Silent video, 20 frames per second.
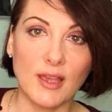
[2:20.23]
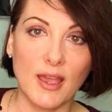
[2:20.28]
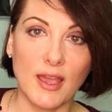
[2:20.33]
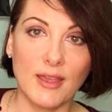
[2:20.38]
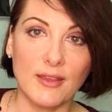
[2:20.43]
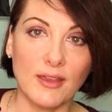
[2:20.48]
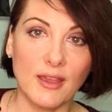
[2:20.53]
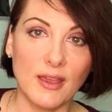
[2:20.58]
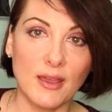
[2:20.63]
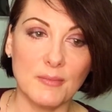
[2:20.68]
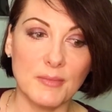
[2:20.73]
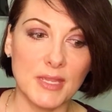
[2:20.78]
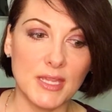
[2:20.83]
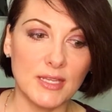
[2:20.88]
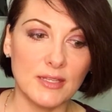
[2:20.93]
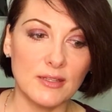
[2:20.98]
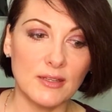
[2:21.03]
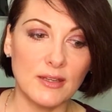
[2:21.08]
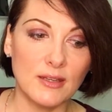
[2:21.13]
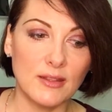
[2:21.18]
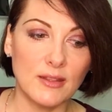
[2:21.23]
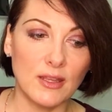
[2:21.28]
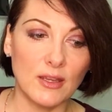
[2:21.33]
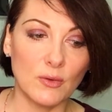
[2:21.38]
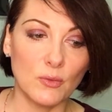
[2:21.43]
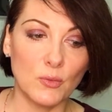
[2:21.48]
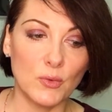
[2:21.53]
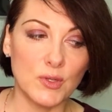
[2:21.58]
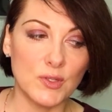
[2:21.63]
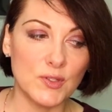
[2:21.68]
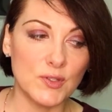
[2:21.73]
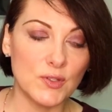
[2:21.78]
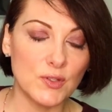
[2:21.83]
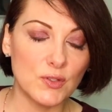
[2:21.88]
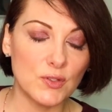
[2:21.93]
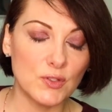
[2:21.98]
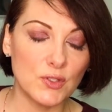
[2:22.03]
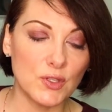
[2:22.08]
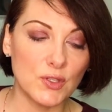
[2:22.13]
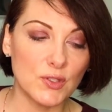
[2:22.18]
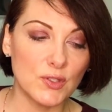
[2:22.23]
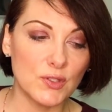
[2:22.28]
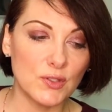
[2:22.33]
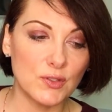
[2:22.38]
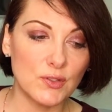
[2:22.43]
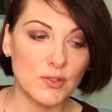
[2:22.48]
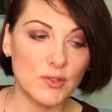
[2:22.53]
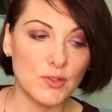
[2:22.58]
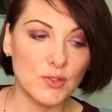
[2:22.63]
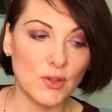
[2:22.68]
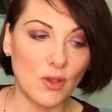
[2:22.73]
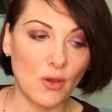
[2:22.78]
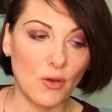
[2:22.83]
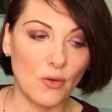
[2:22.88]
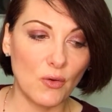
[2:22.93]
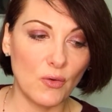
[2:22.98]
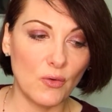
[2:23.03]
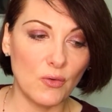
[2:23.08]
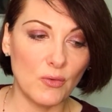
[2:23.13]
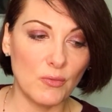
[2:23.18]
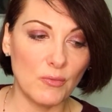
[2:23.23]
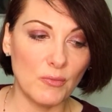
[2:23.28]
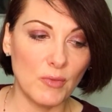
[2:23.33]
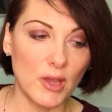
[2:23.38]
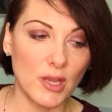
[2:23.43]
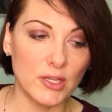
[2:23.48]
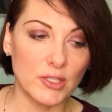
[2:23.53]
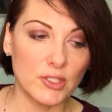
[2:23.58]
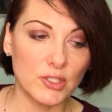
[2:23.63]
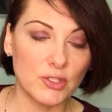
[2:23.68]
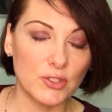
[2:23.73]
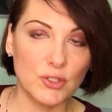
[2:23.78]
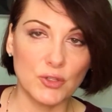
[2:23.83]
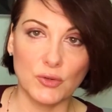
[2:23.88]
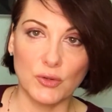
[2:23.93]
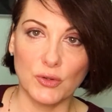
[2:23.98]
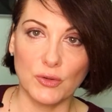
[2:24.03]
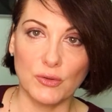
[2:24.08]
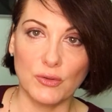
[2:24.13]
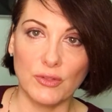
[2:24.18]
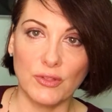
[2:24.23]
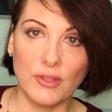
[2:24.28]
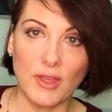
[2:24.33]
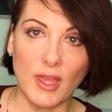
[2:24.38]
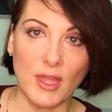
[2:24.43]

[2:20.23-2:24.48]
I mean, there was just so much truth.